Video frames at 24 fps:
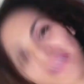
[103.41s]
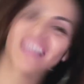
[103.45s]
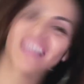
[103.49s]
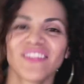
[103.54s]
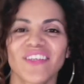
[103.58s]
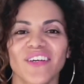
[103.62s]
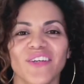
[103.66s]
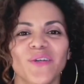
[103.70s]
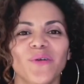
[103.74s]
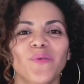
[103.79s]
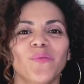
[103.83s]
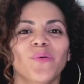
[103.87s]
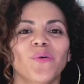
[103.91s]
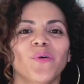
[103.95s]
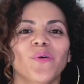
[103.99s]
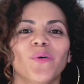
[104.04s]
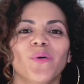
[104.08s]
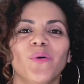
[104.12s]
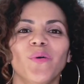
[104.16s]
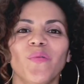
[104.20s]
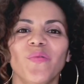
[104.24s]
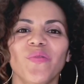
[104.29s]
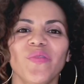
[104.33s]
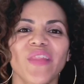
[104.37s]
So you
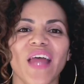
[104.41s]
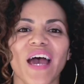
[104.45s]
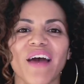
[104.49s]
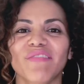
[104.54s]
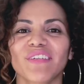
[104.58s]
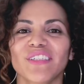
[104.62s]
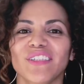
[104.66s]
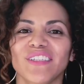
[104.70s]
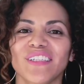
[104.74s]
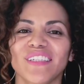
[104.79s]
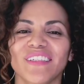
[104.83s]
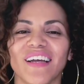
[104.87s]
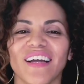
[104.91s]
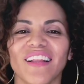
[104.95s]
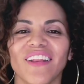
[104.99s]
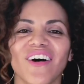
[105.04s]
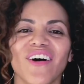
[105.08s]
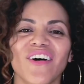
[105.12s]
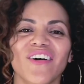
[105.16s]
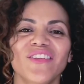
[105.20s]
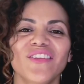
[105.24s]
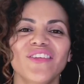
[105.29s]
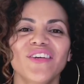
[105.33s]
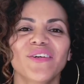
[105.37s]
will never sit
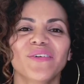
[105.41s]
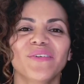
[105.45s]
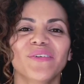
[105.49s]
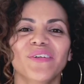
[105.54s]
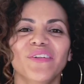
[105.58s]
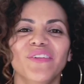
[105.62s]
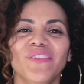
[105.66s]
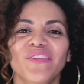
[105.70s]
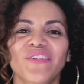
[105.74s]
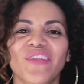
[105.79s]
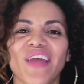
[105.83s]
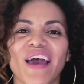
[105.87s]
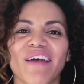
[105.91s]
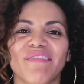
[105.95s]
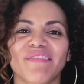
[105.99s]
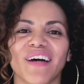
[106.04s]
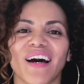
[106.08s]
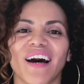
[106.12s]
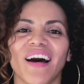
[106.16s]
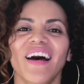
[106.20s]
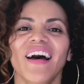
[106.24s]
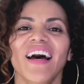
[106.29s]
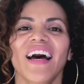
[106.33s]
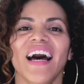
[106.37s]
alone, you will
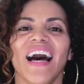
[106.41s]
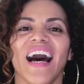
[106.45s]
never